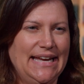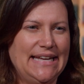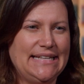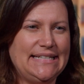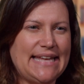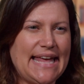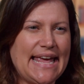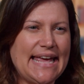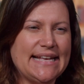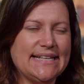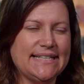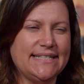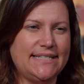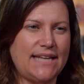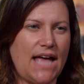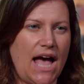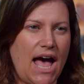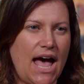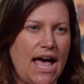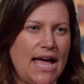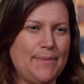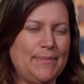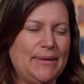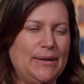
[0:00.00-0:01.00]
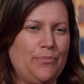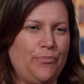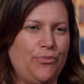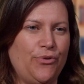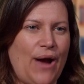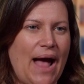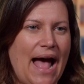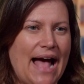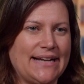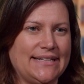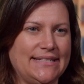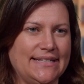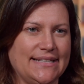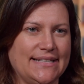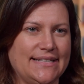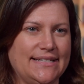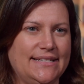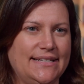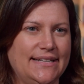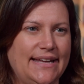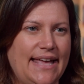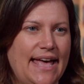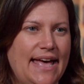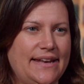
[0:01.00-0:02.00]
It takes time and practice
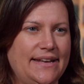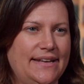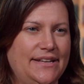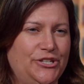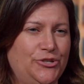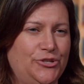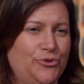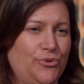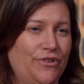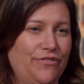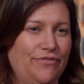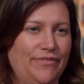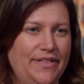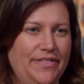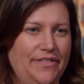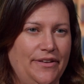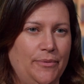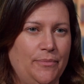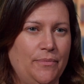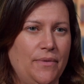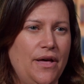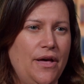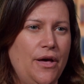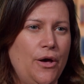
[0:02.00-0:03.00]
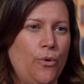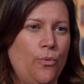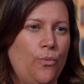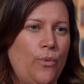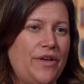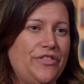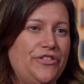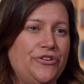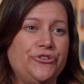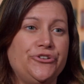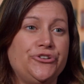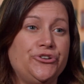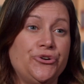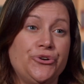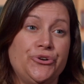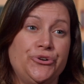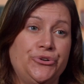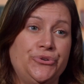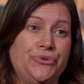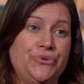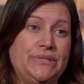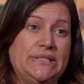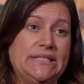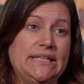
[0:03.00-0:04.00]
to get into a rhythm, whether you're
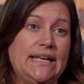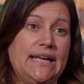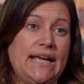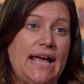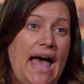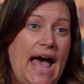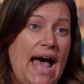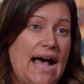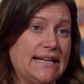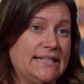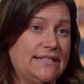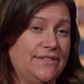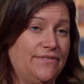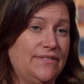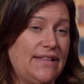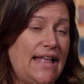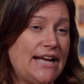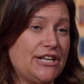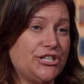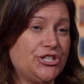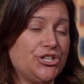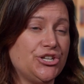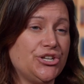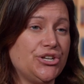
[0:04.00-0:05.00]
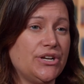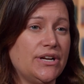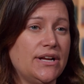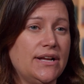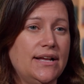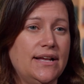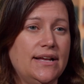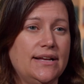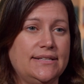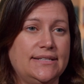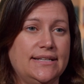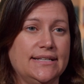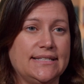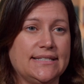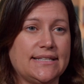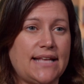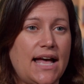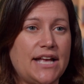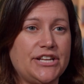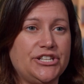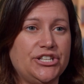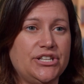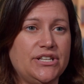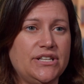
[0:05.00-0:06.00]
using active lecture,
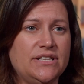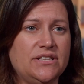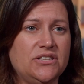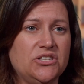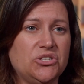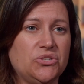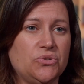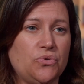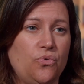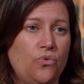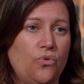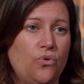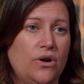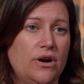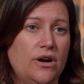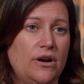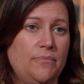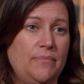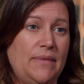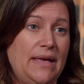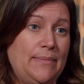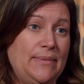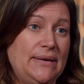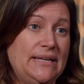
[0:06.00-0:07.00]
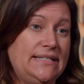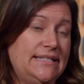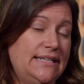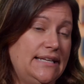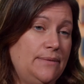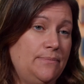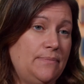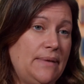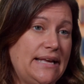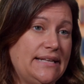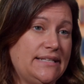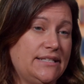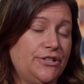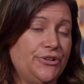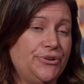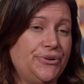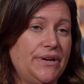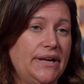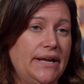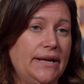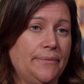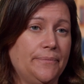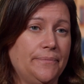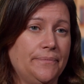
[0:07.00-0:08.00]
discussions, or maybe team-based
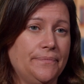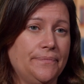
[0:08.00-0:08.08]
learning.